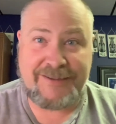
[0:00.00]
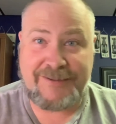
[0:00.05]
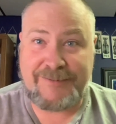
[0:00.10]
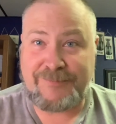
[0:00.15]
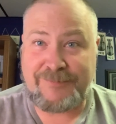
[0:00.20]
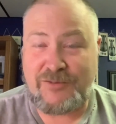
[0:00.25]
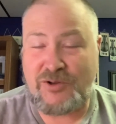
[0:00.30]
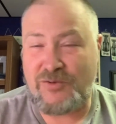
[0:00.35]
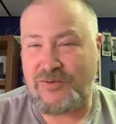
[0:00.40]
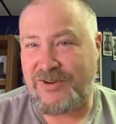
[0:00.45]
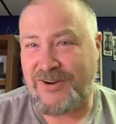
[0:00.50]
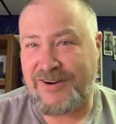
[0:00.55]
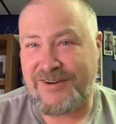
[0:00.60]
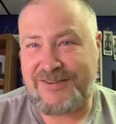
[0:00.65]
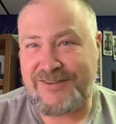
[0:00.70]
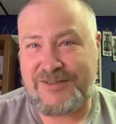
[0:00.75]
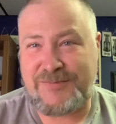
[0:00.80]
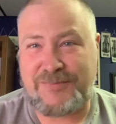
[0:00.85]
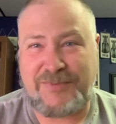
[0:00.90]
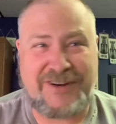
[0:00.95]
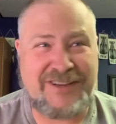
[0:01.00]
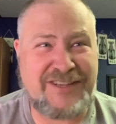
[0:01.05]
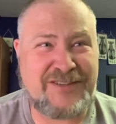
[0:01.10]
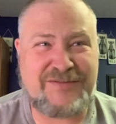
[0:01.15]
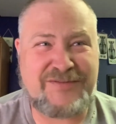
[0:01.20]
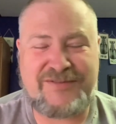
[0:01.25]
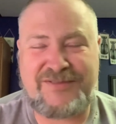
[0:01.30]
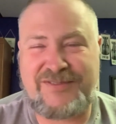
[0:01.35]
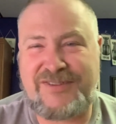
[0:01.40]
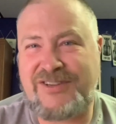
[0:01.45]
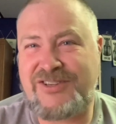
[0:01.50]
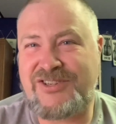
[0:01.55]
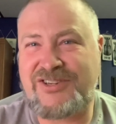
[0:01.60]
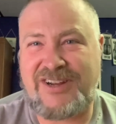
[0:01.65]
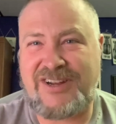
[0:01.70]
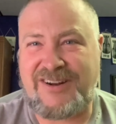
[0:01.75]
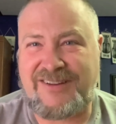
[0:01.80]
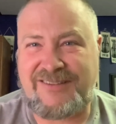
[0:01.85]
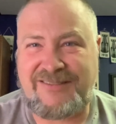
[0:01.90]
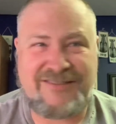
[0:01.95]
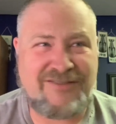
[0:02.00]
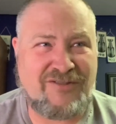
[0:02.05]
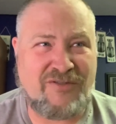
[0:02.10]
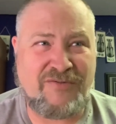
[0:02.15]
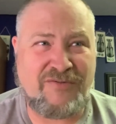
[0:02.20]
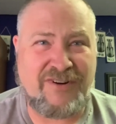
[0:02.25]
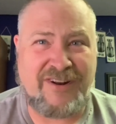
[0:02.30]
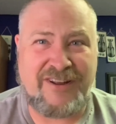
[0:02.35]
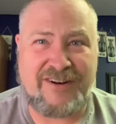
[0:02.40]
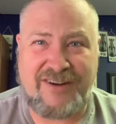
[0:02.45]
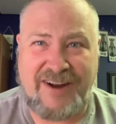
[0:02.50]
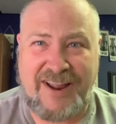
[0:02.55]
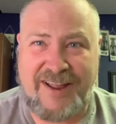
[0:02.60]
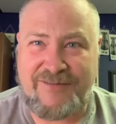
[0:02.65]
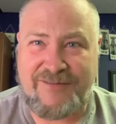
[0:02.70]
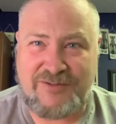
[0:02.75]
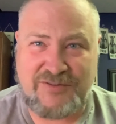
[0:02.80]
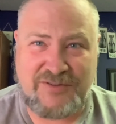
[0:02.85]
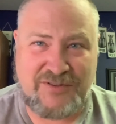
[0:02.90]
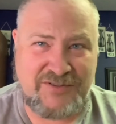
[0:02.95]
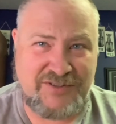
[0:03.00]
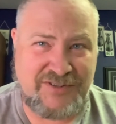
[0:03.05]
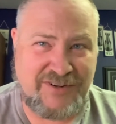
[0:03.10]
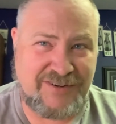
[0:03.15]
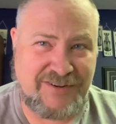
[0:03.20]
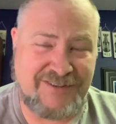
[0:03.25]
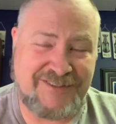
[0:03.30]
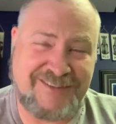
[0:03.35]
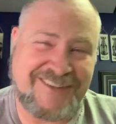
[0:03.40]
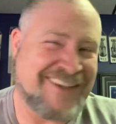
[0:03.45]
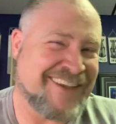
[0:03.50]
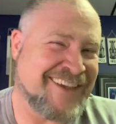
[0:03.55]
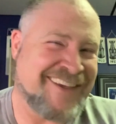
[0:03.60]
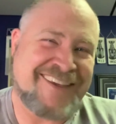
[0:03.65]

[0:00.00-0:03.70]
New darts, but he shot over 100 average with those darts.